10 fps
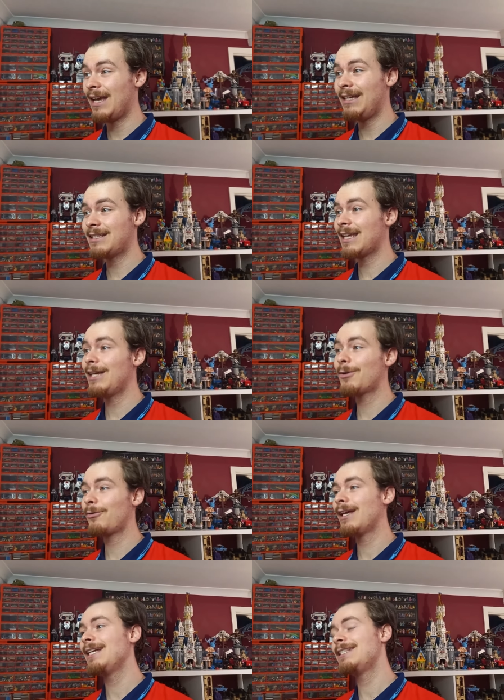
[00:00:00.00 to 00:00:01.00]
It's a
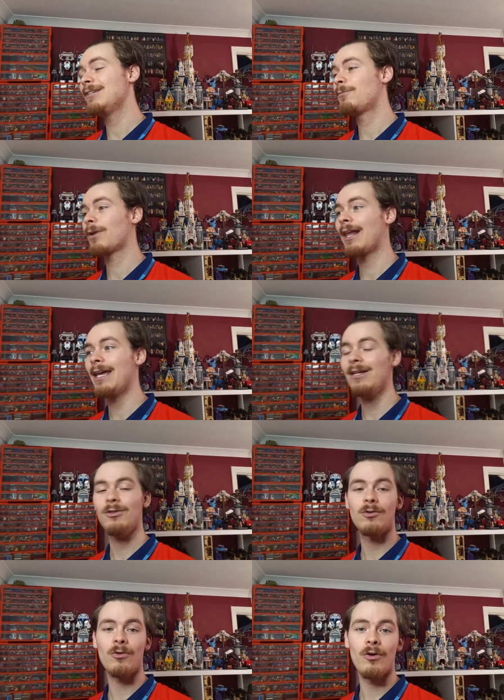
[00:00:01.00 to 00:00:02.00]
creative play
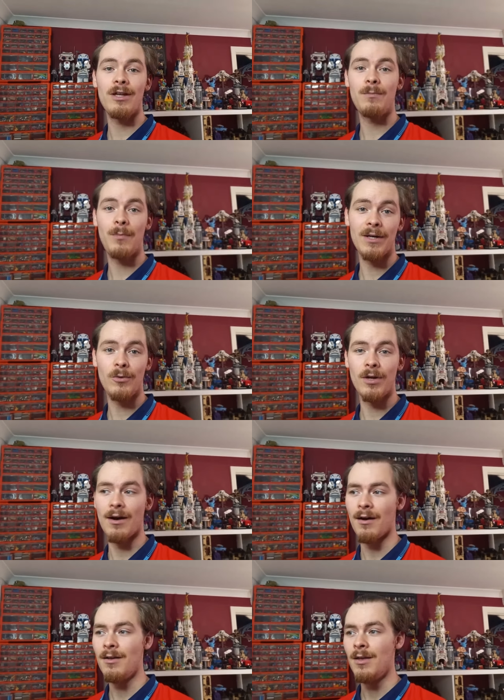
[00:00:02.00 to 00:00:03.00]
droid builder